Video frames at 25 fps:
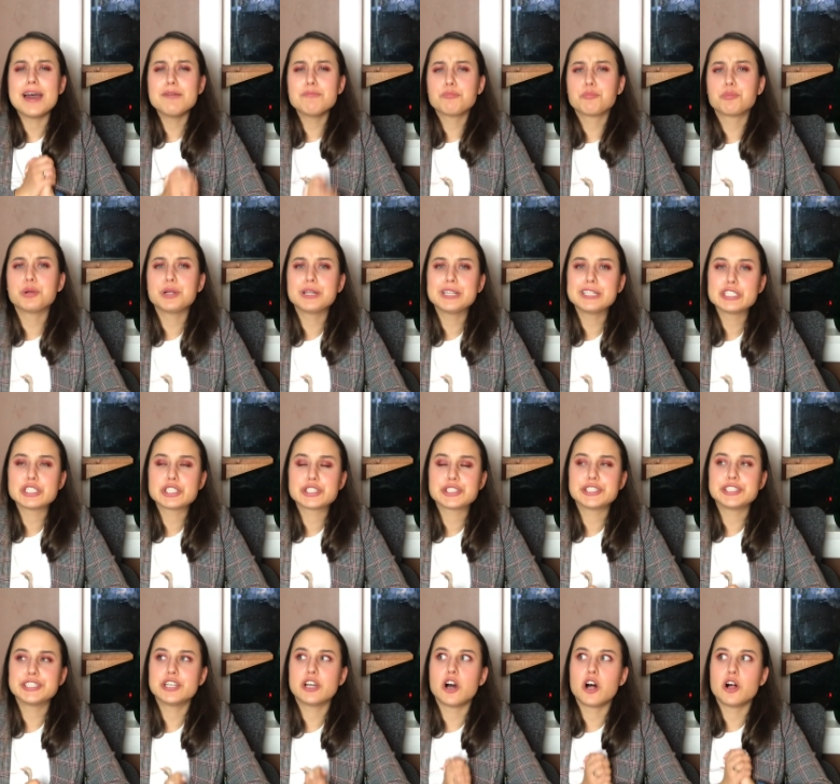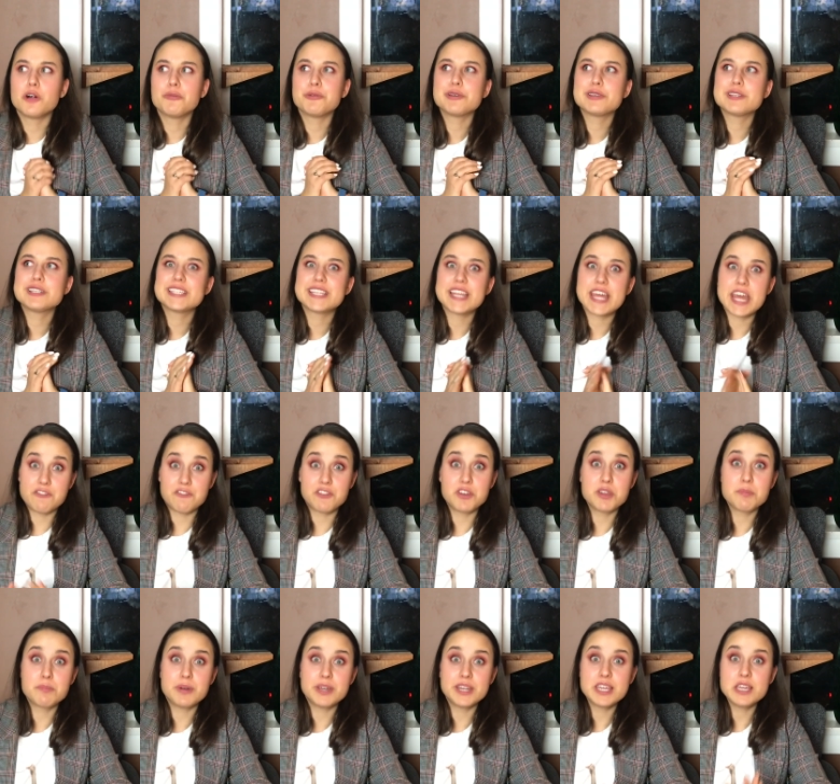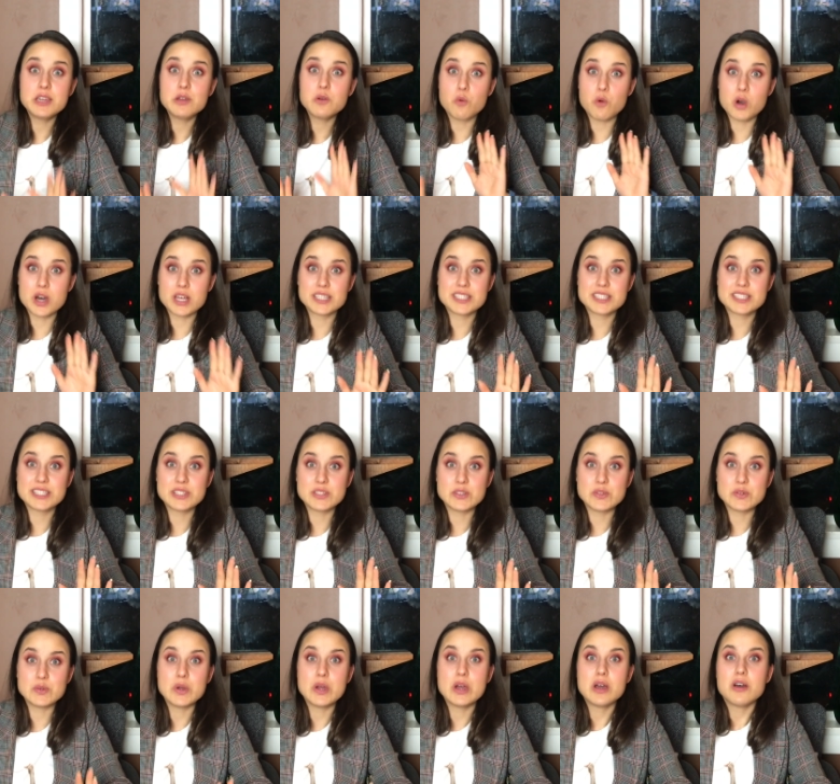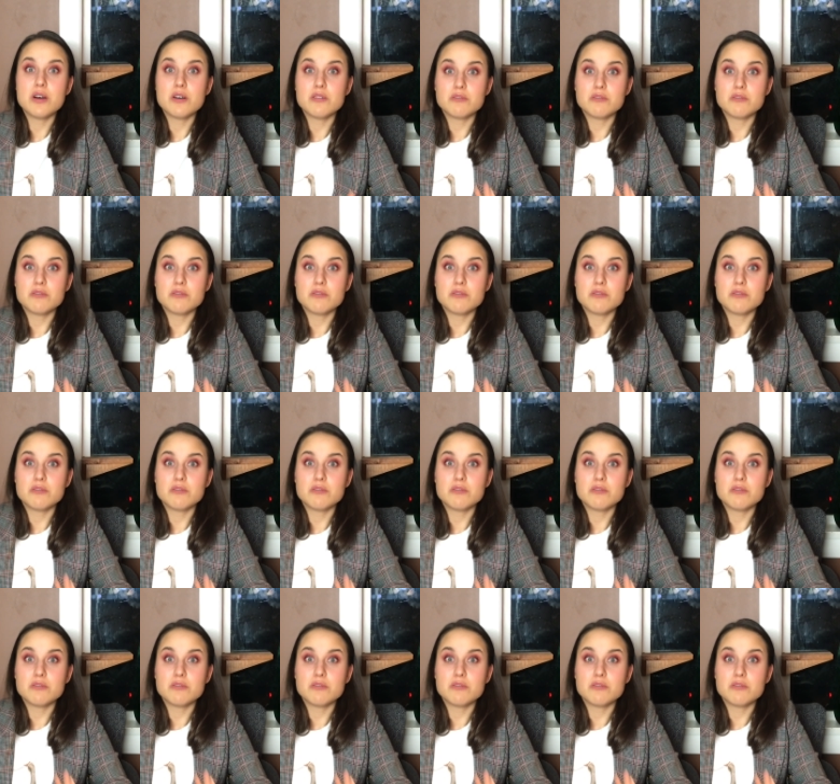I'm pretty sure almost everybody wants to